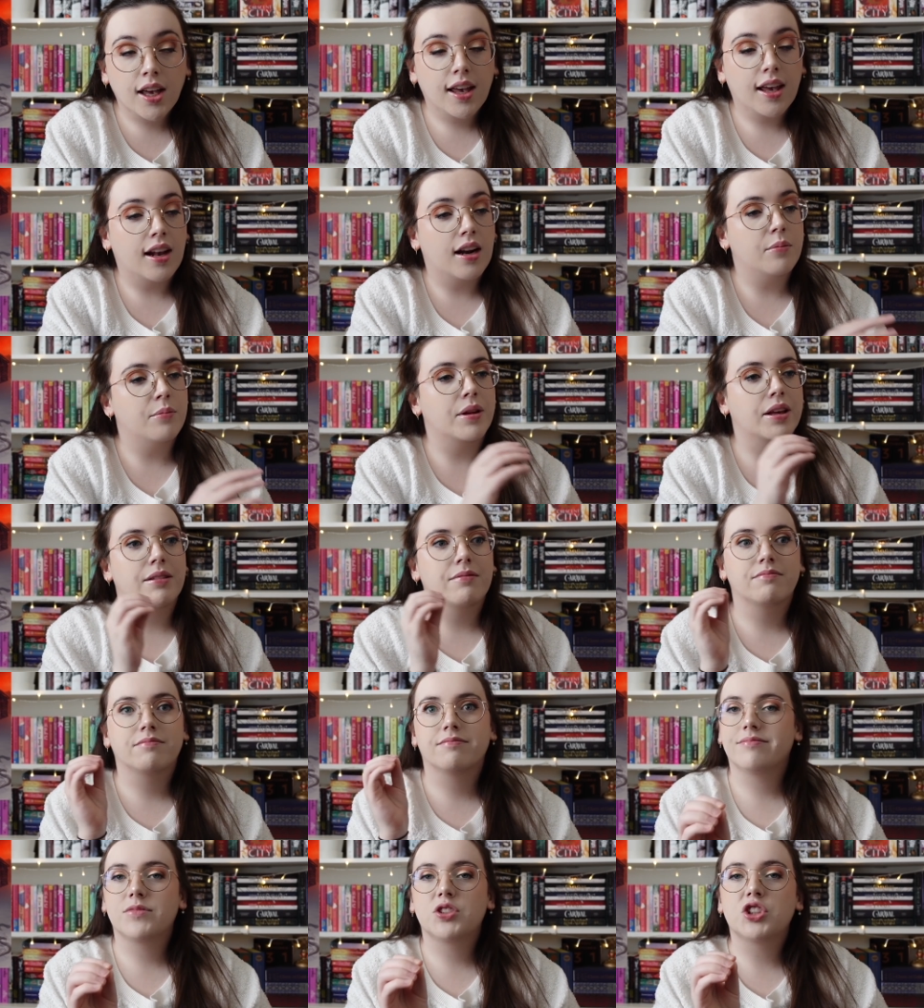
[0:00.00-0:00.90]
And I'm like,
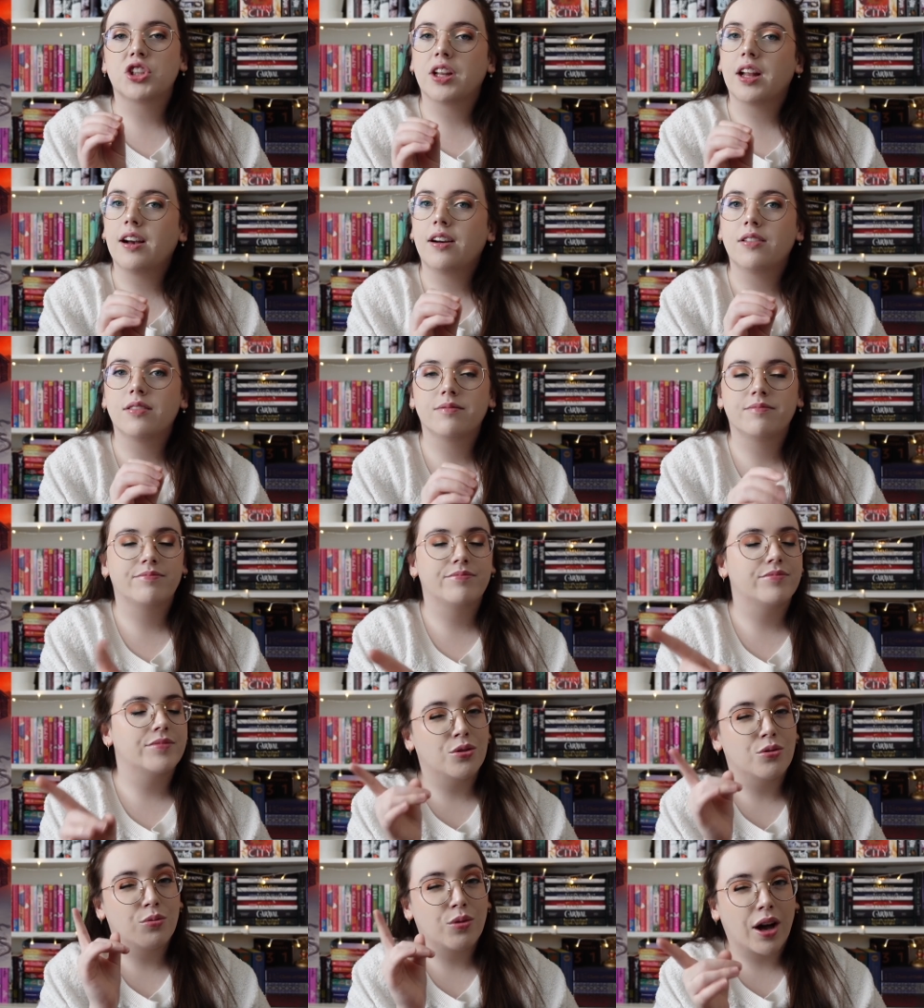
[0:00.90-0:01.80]
chill out,
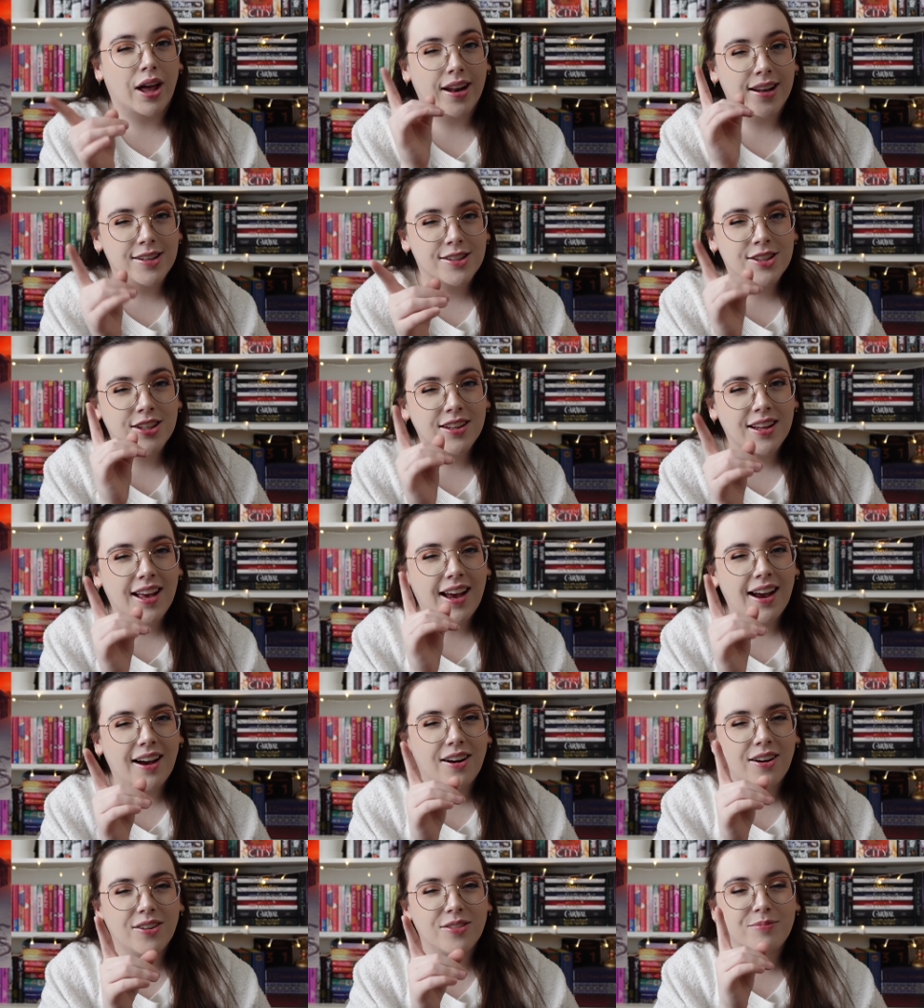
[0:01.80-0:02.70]
you gotta chill
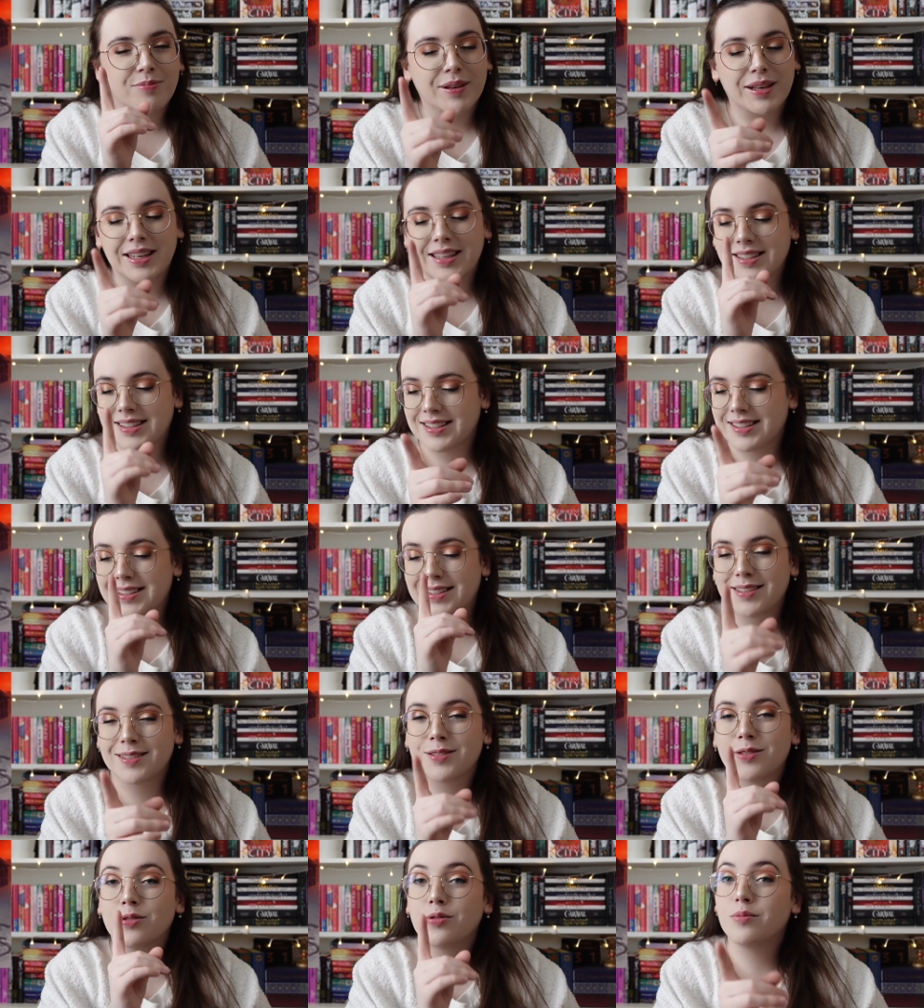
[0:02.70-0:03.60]
out because this
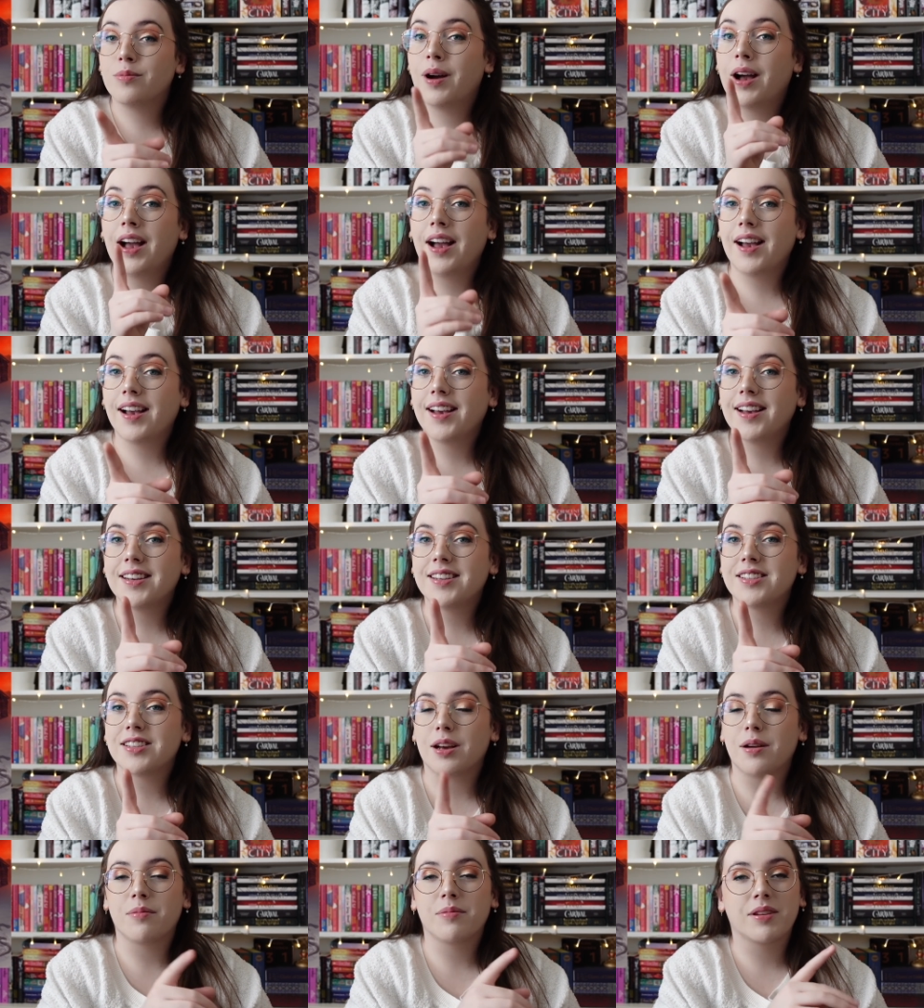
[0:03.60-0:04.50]
is too
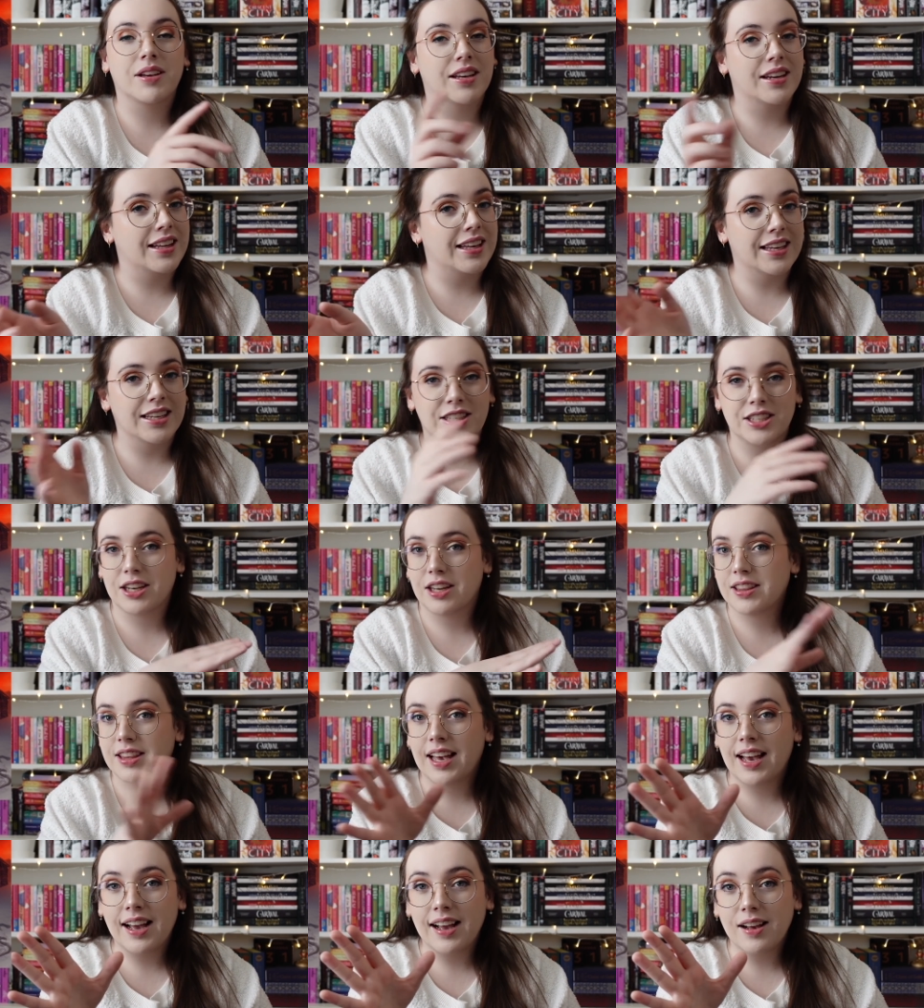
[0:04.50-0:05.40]
much. I'm gonna get you out
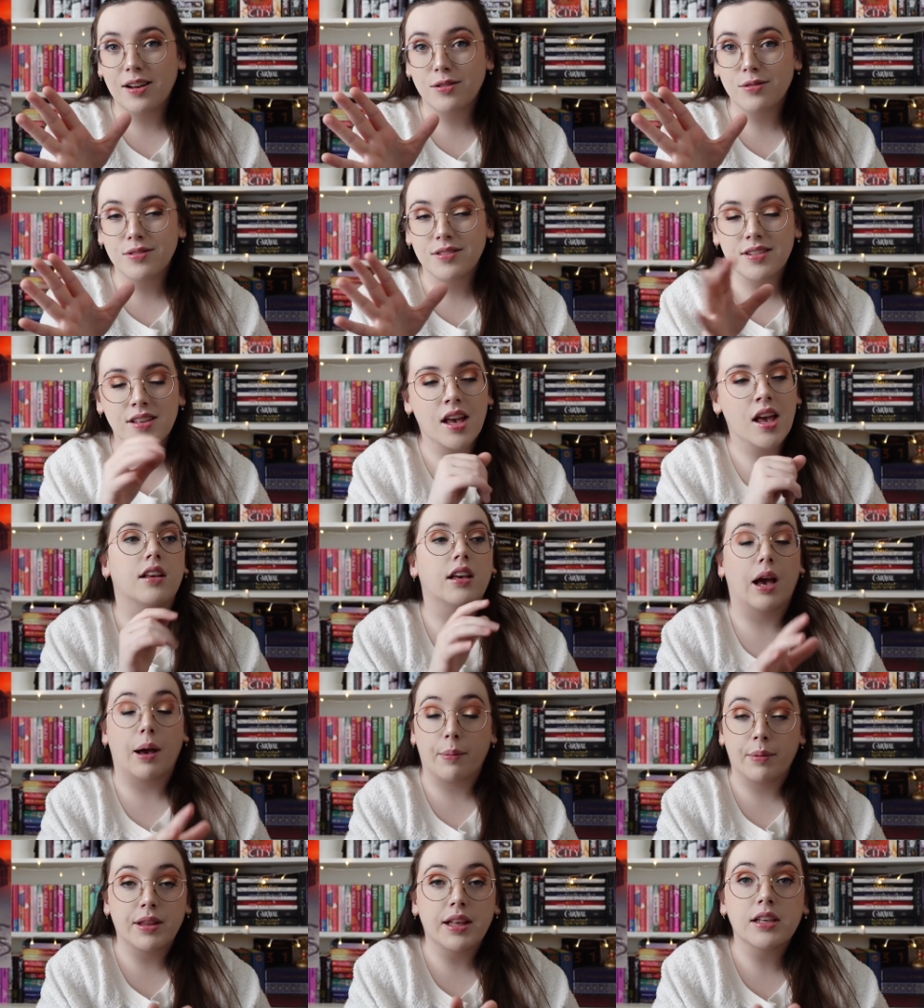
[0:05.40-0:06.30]
the house.
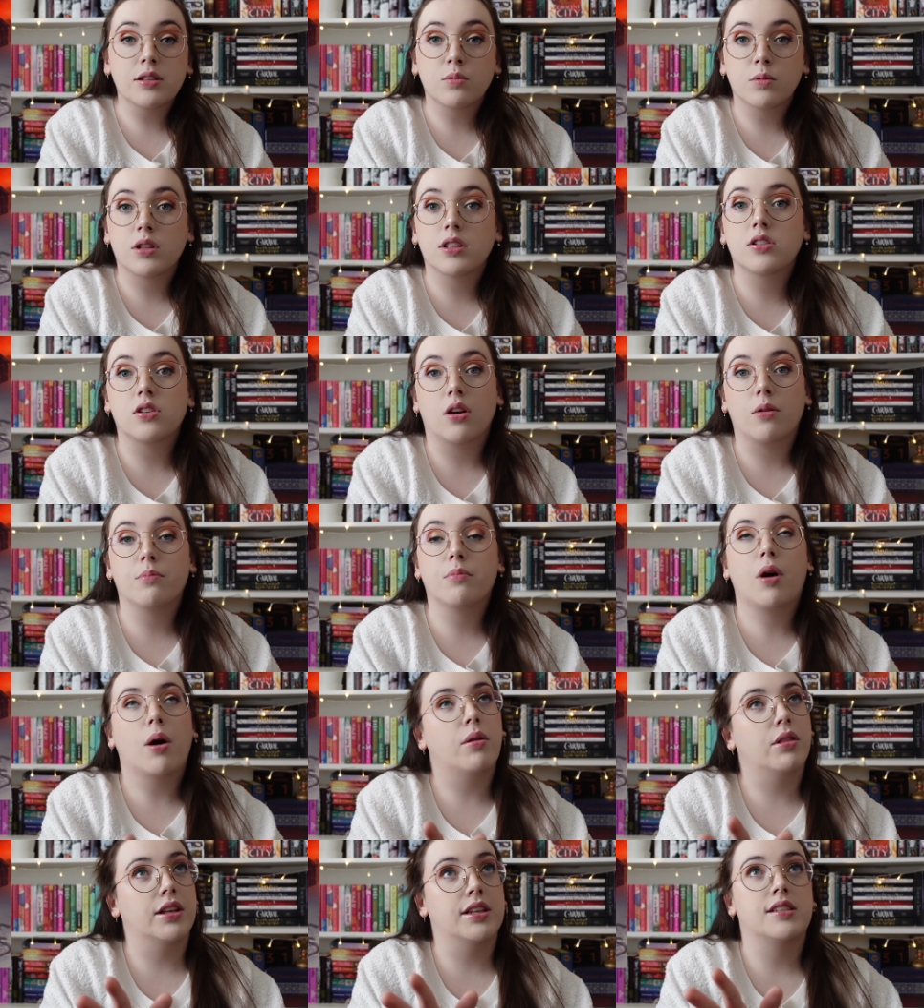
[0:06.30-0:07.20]
I mean, that's what this,
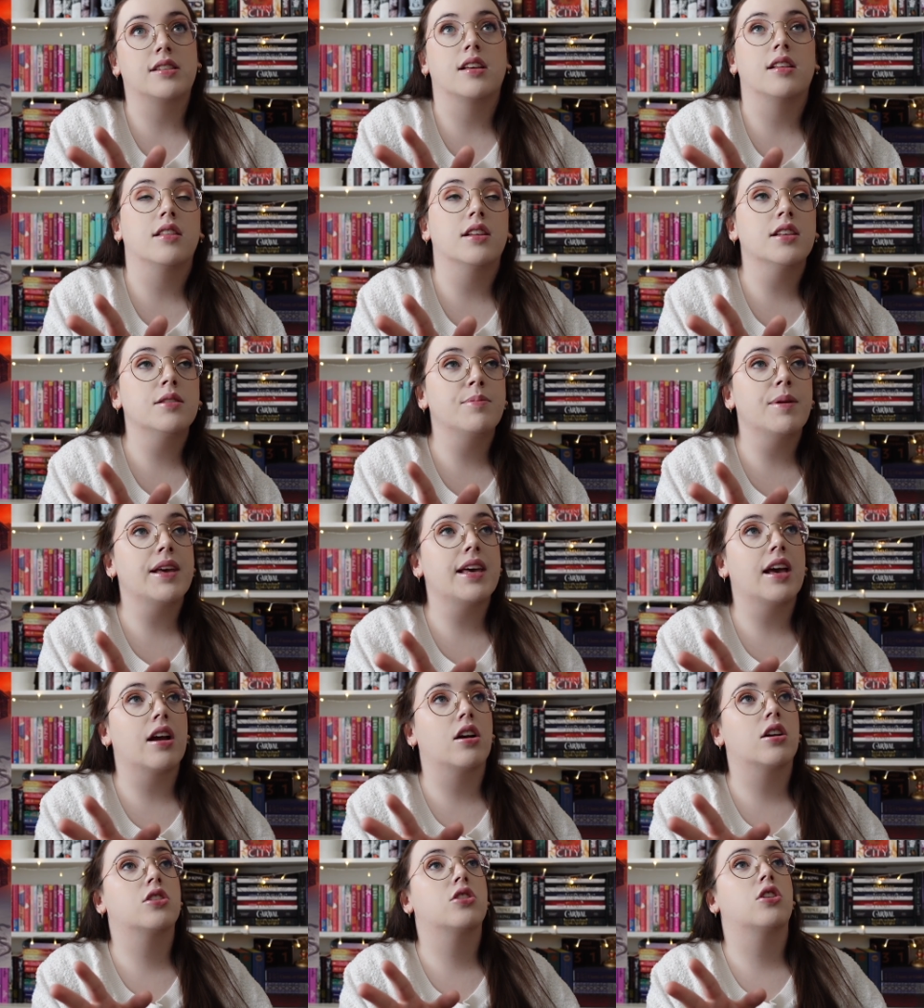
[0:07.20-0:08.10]
listen, this main
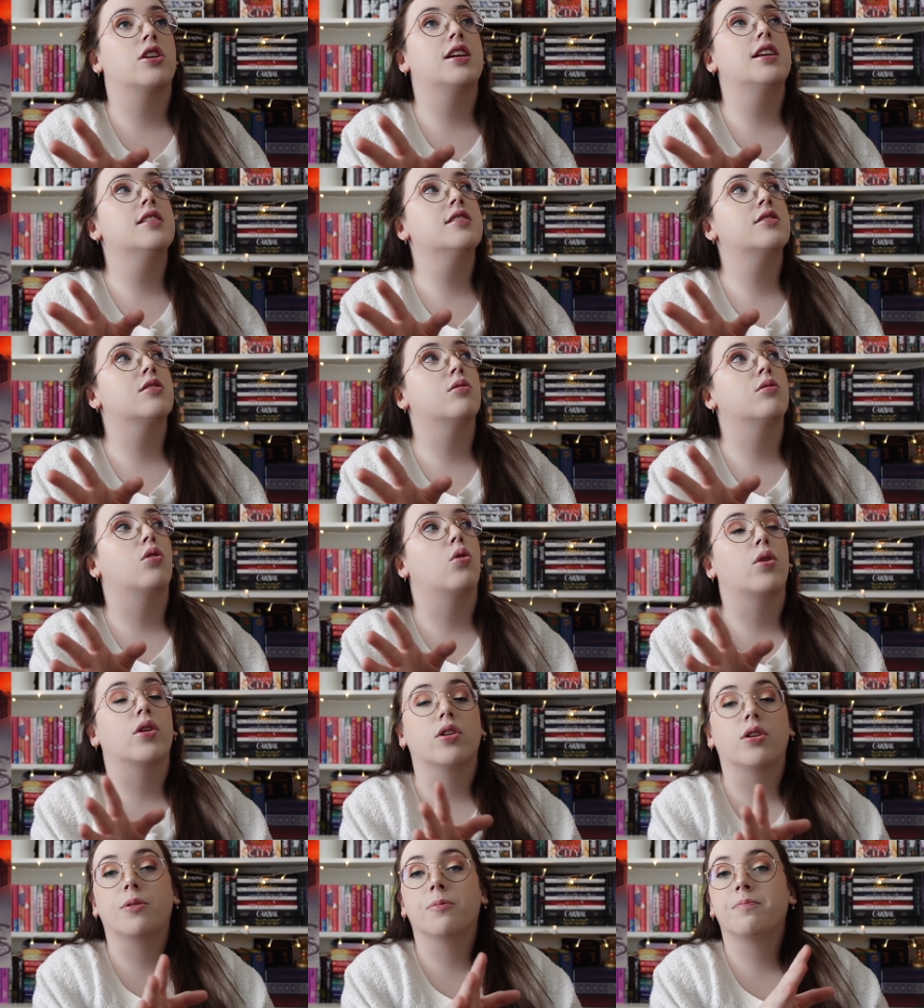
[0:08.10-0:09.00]
character, he's so
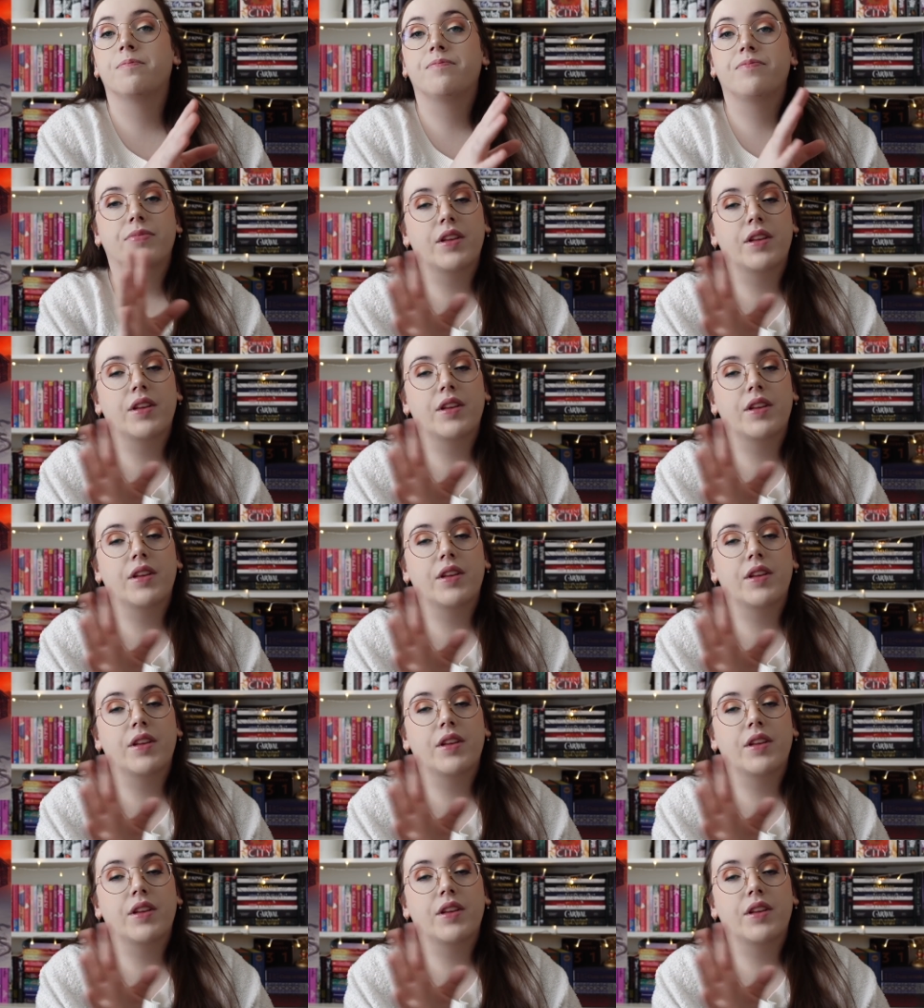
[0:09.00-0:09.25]
loyal.